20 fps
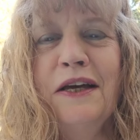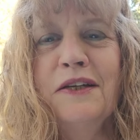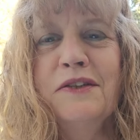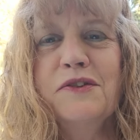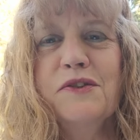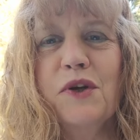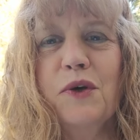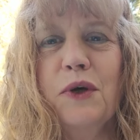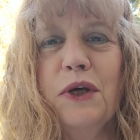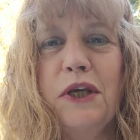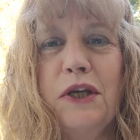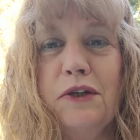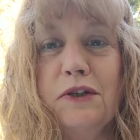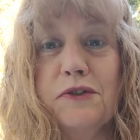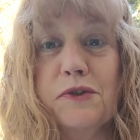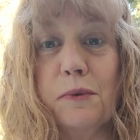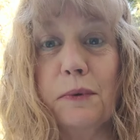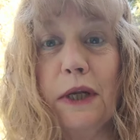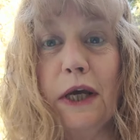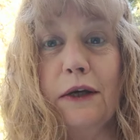So
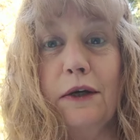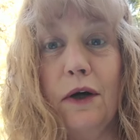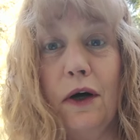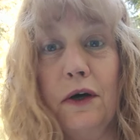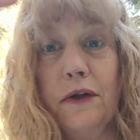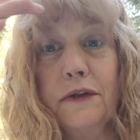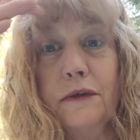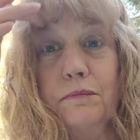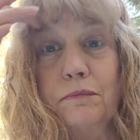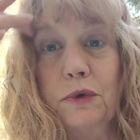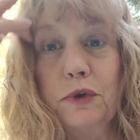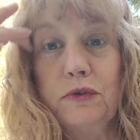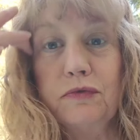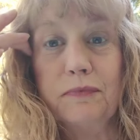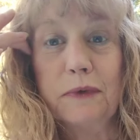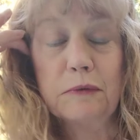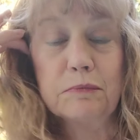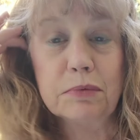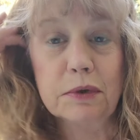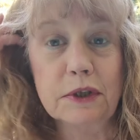here's what I call the
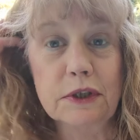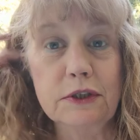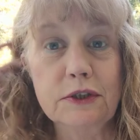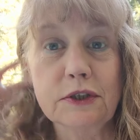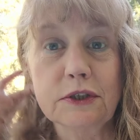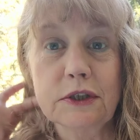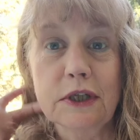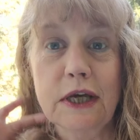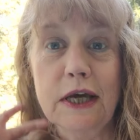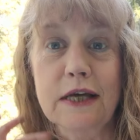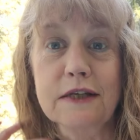movement bridge